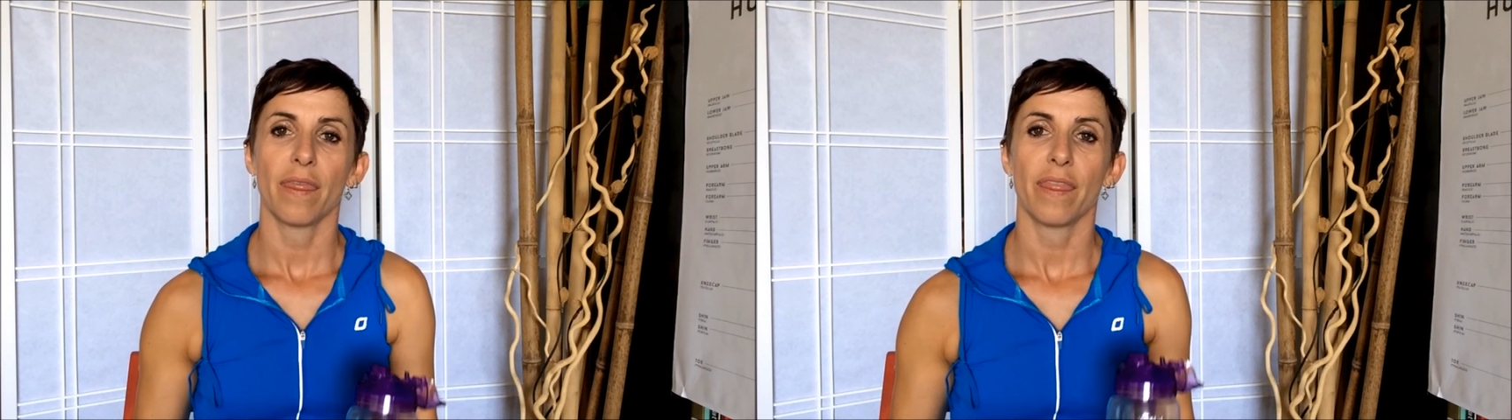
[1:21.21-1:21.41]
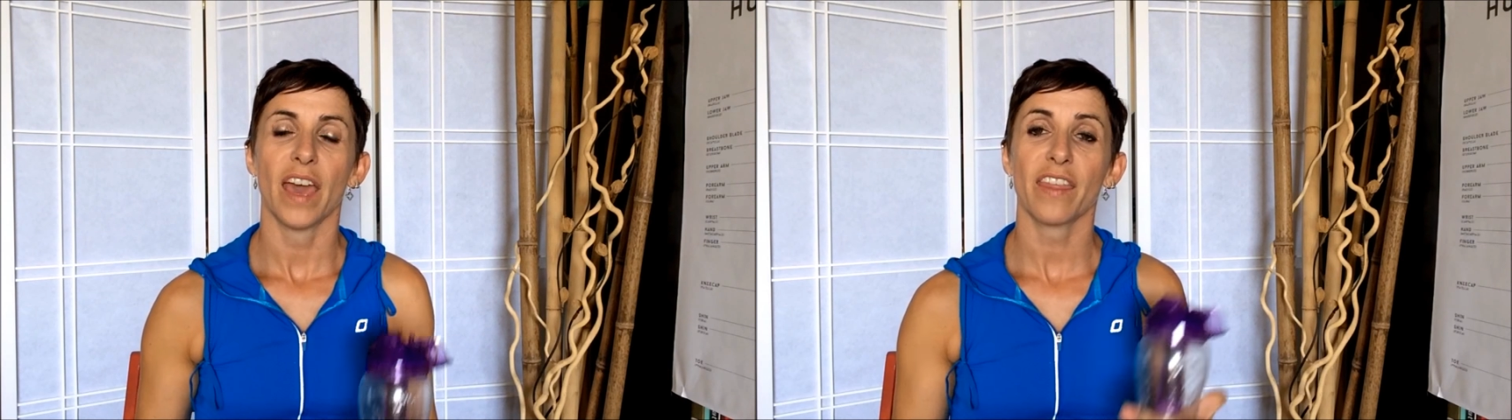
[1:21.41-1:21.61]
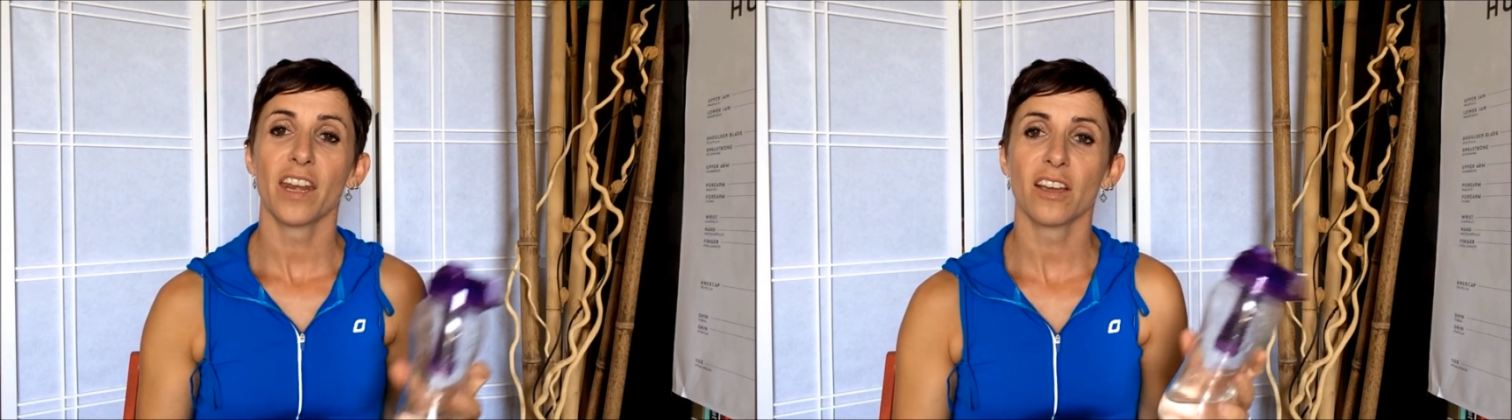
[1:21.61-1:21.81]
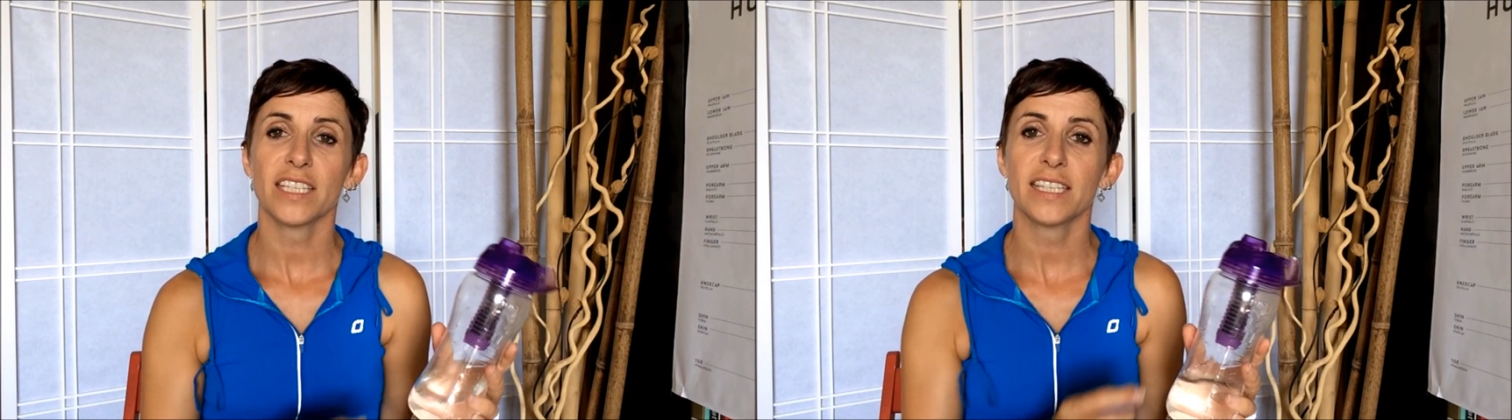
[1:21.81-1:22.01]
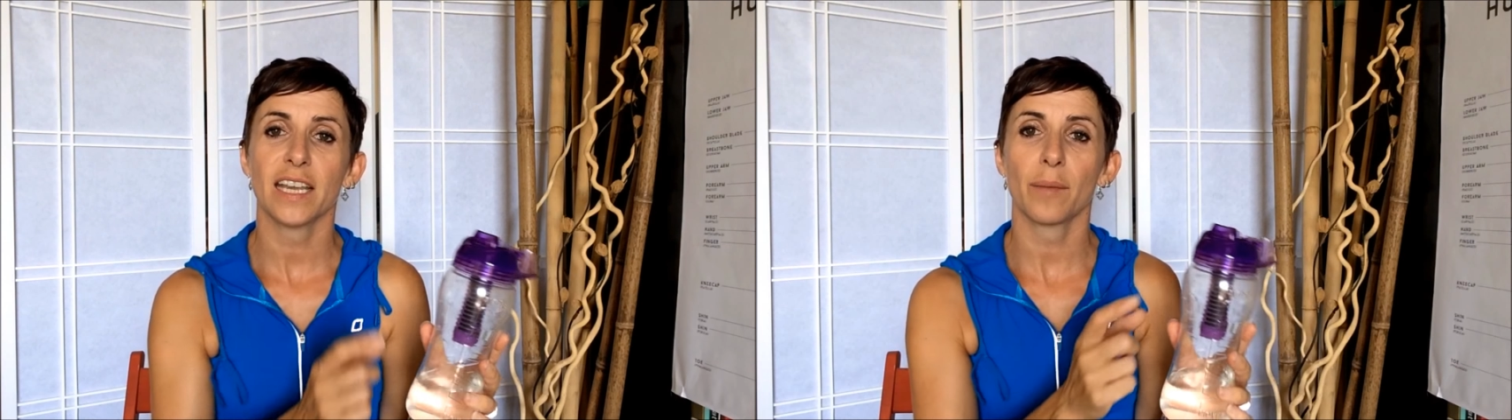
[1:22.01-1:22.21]
The other
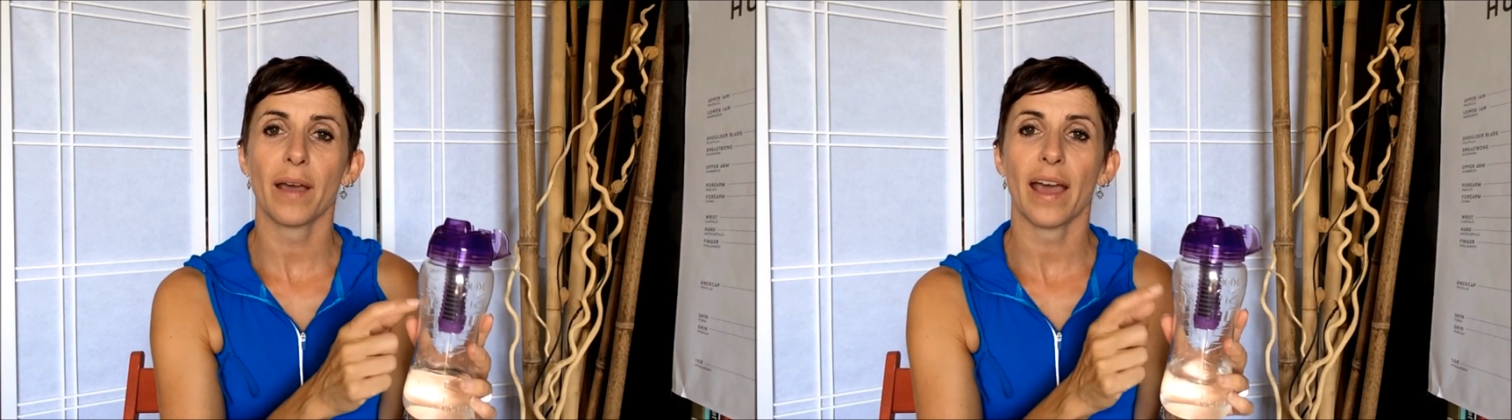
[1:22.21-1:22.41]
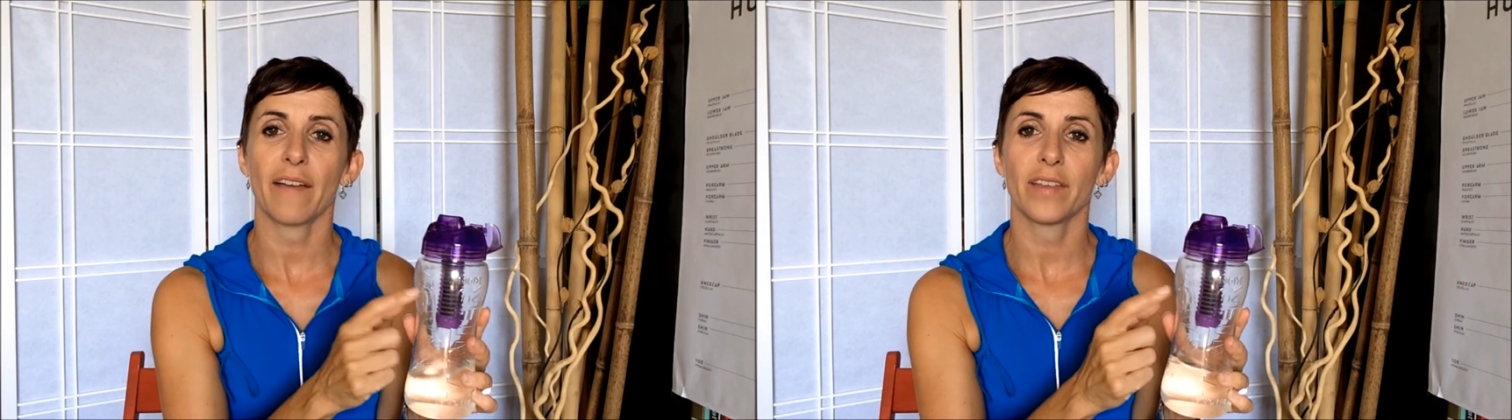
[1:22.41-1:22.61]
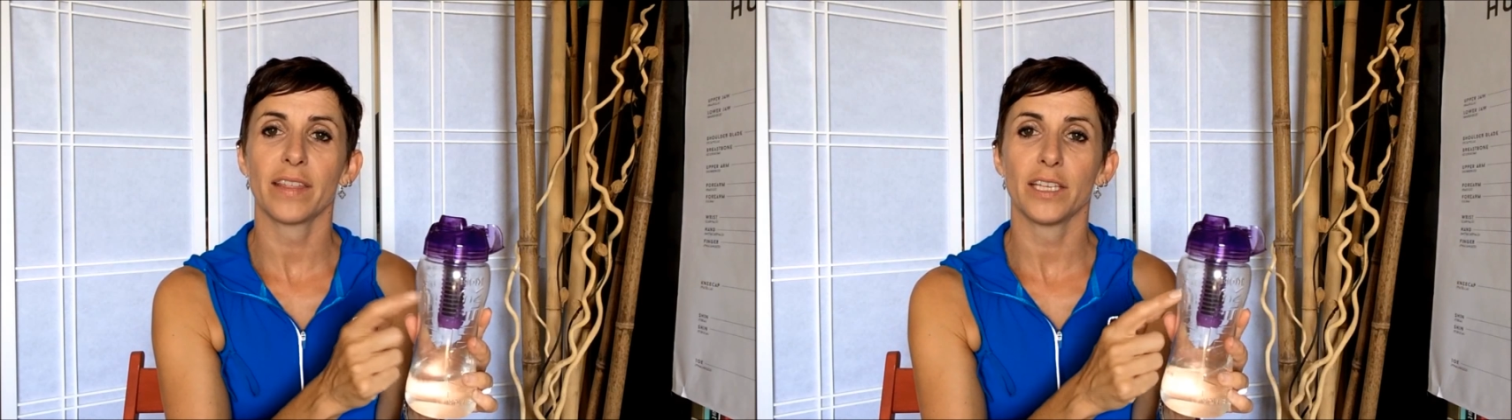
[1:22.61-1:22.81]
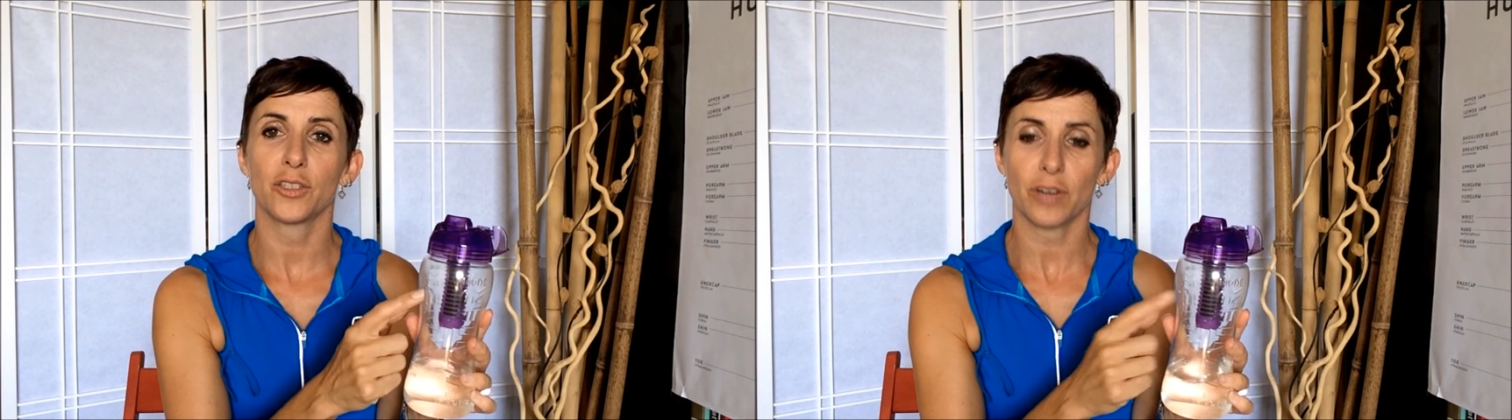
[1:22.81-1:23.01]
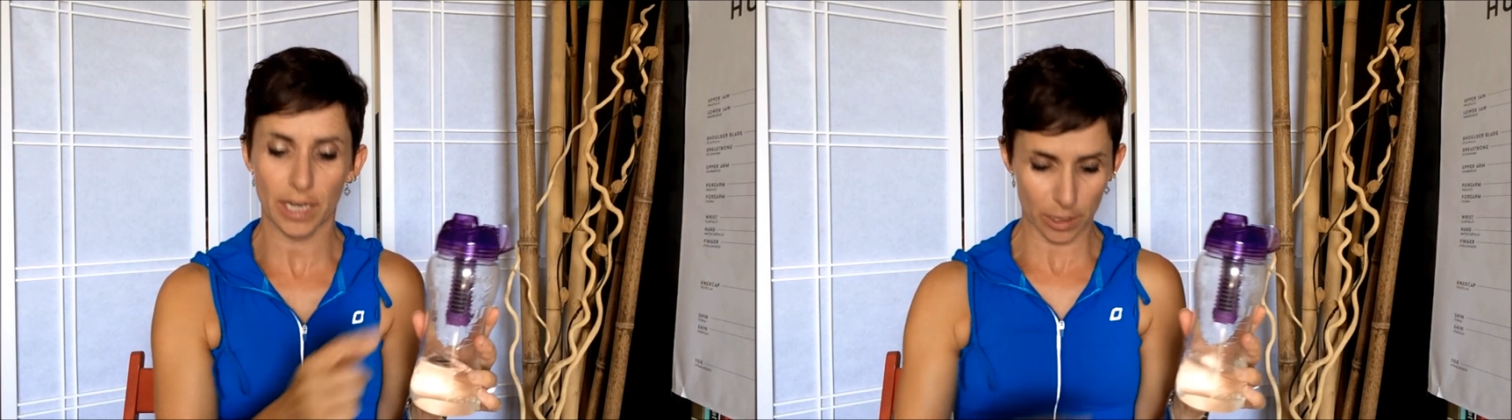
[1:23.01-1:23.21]
nice thing about having
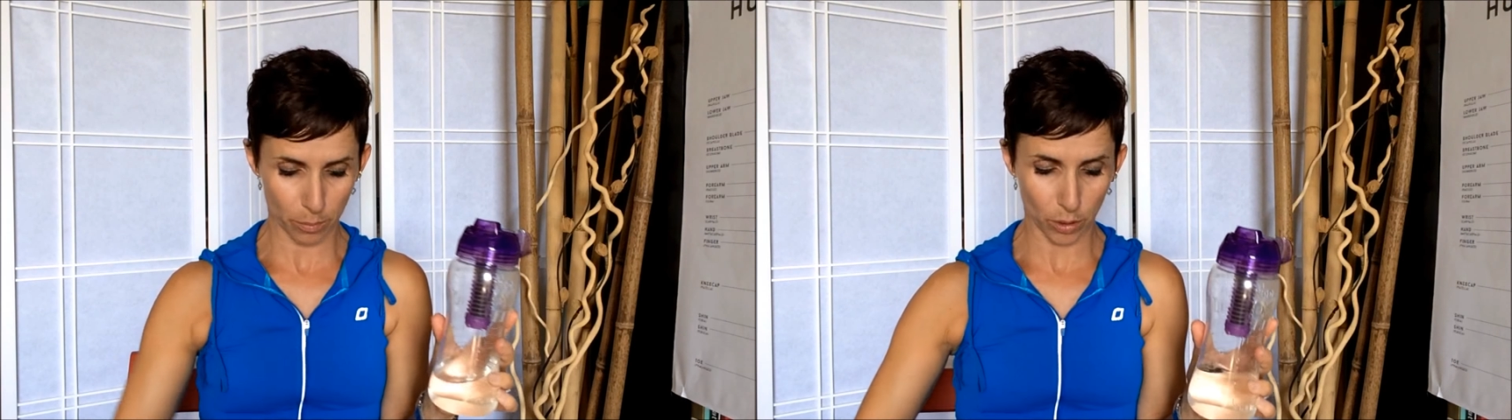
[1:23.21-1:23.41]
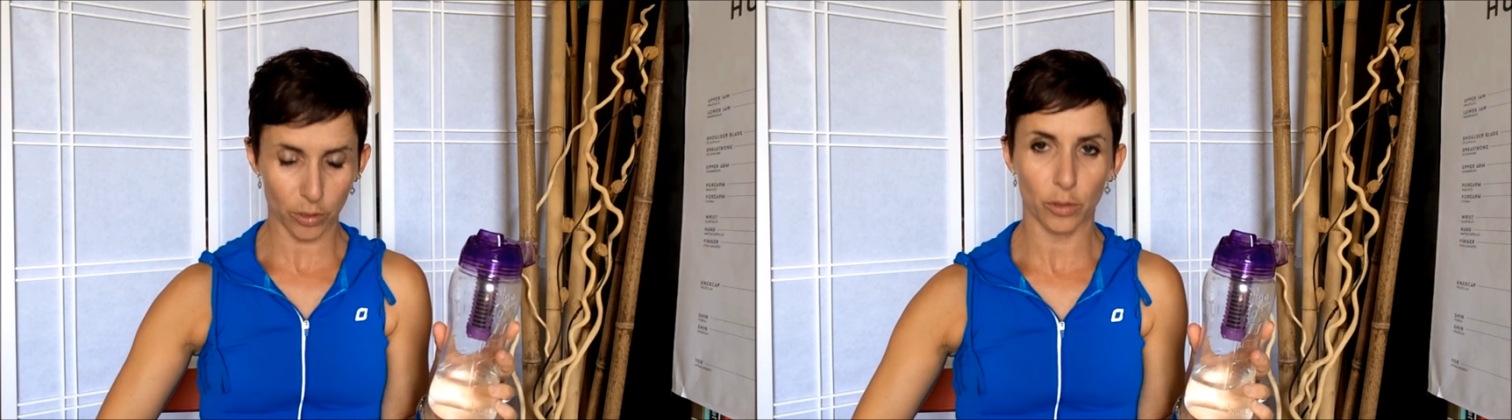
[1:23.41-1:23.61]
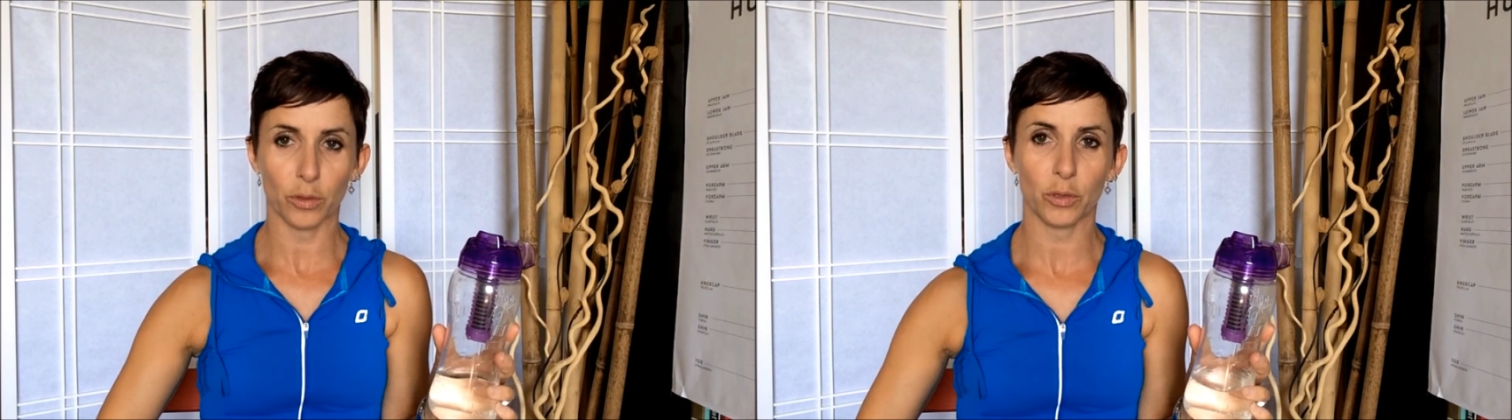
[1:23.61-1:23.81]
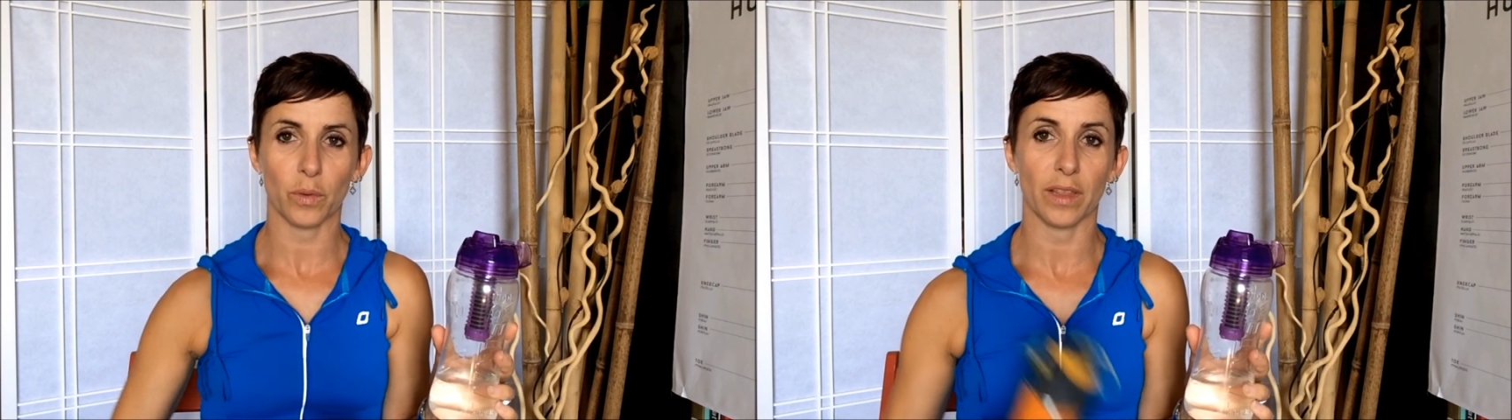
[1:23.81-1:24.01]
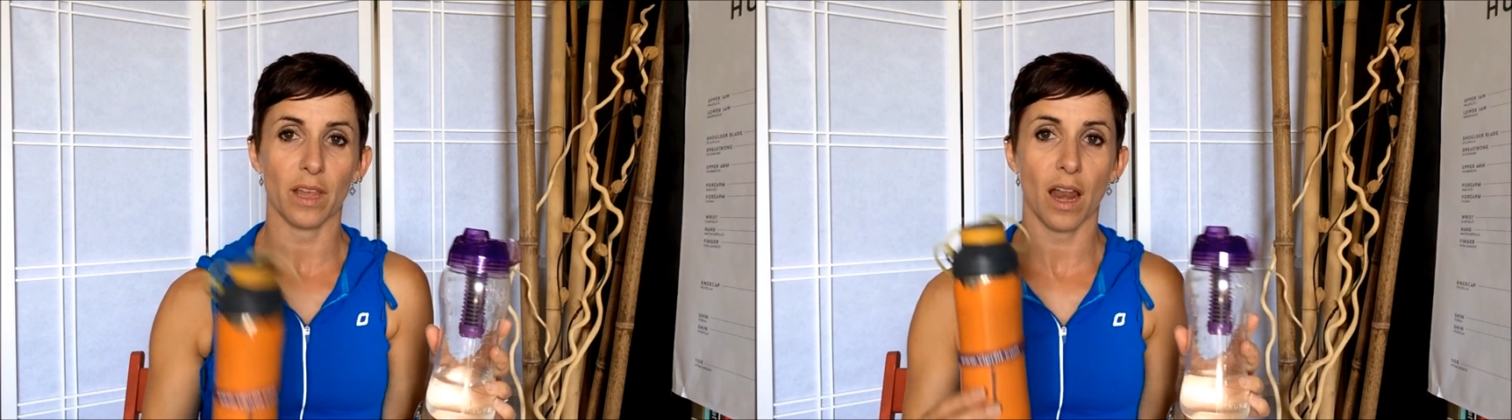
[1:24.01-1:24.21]
these drinks bottles
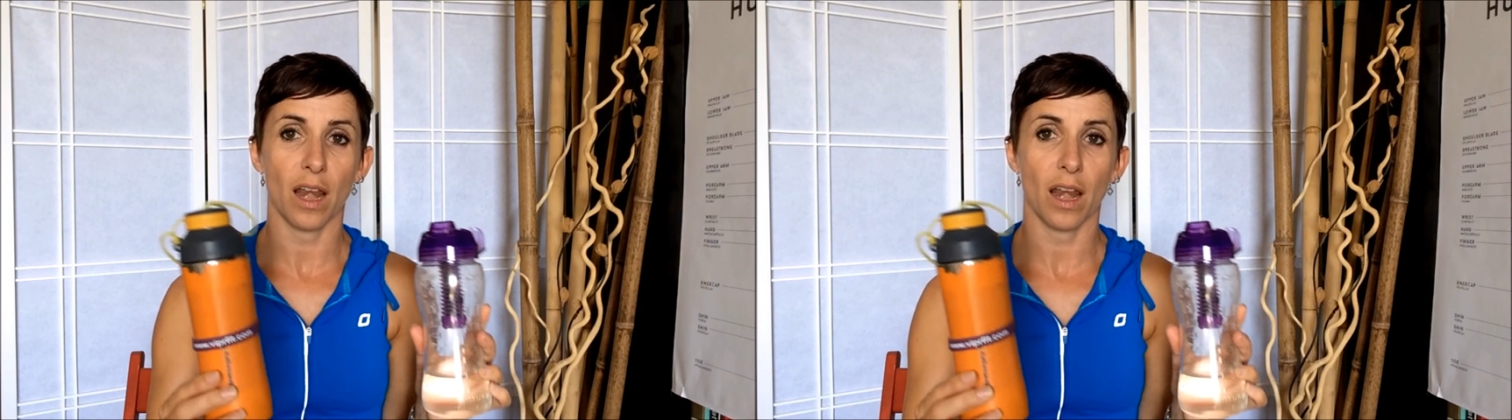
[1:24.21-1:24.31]
with